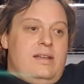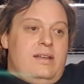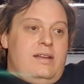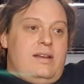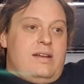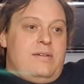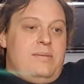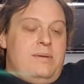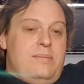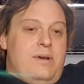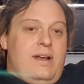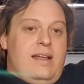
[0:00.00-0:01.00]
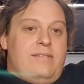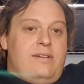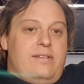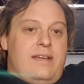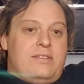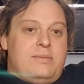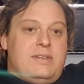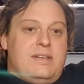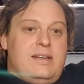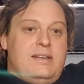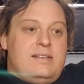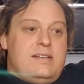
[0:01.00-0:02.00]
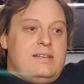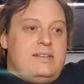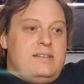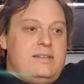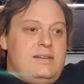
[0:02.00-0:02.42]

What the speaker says: You know, I mean, my level of expertise is,